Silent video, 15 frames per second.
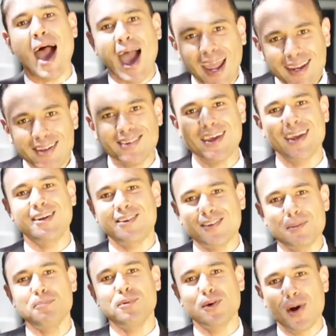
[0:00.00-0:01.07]
18
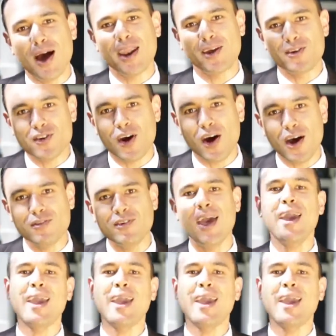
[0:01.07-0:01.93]
Tipuana Drive